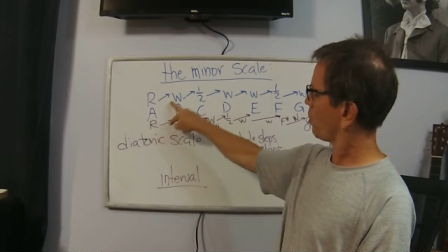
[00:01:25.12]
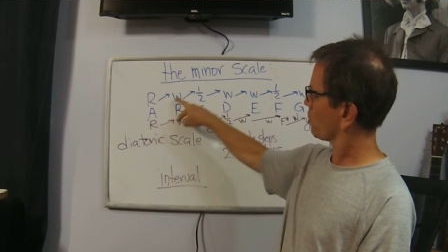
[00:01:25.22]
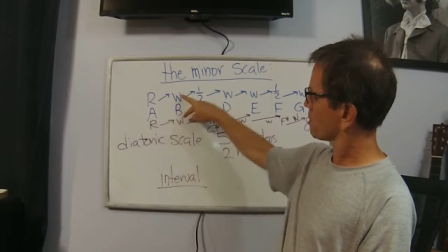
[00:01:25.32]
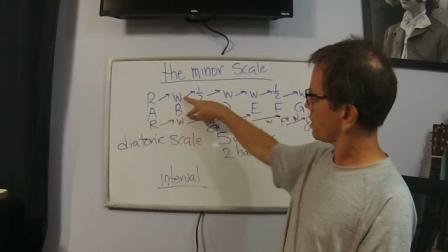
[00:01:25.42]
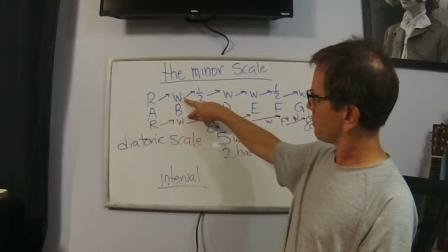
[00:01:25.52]

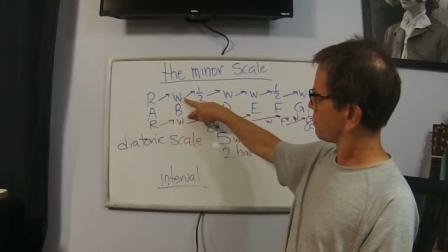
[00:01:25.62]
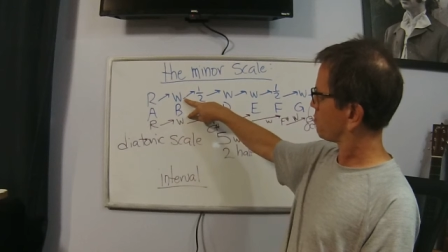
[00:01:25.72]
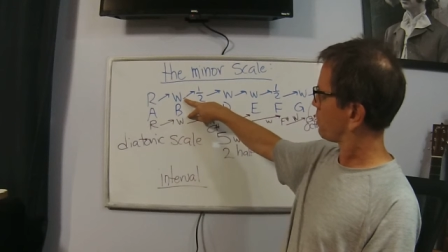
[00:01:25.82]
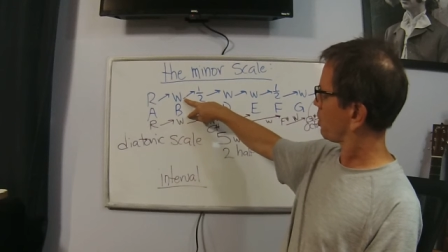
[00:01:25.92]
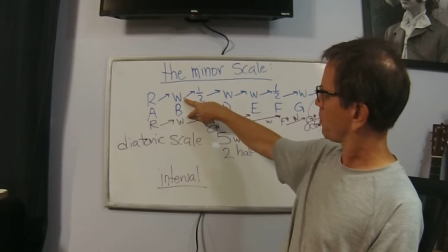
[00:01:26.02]
whole step for
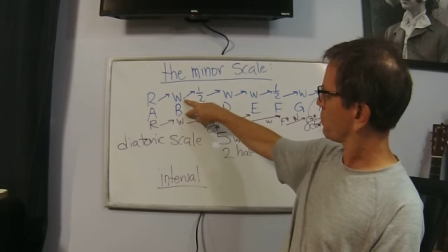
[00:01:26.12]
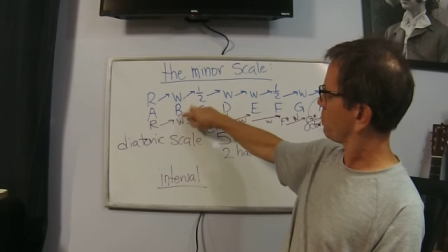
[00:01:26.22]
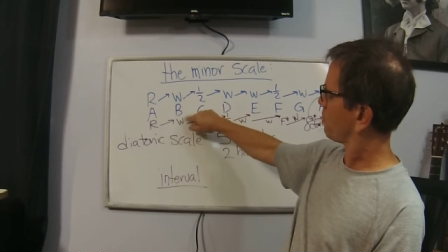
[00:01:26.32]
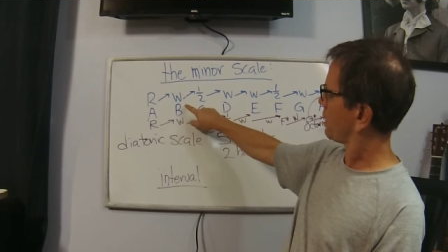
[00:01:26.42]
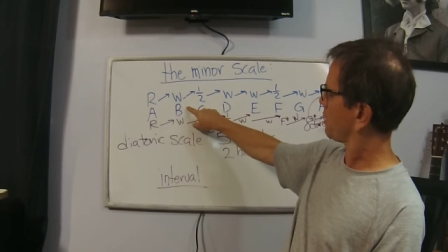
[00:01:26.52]
both, you
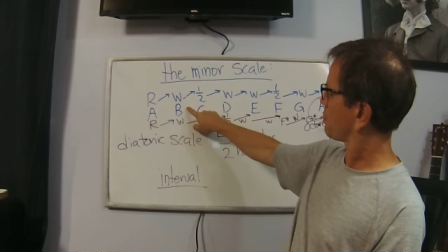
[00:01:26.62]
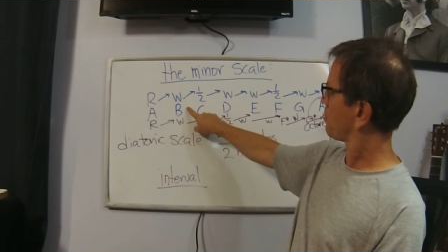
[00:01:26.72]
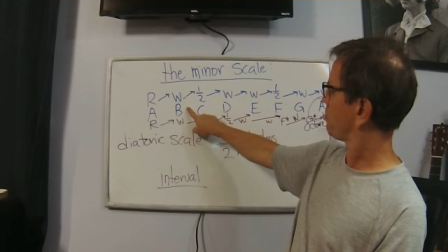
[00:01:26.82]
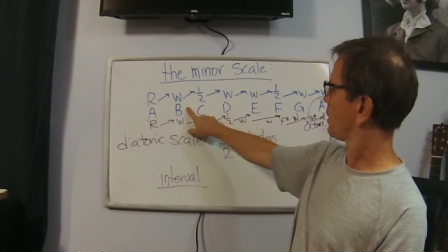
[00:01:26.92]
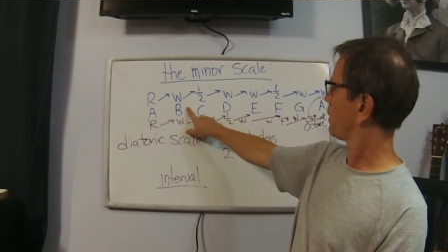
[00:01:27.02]
wind up
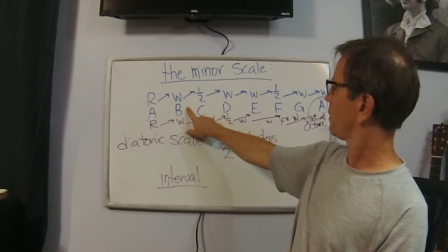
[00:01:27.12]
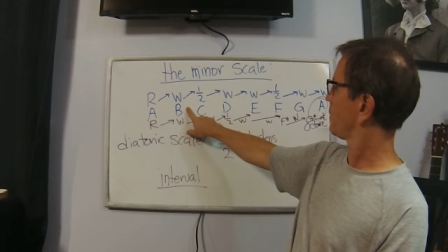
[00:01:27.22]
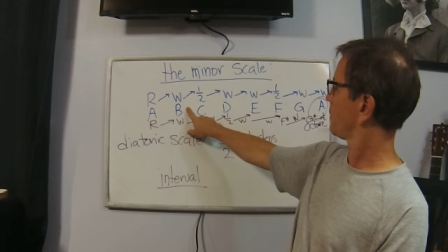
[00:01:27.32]
at B.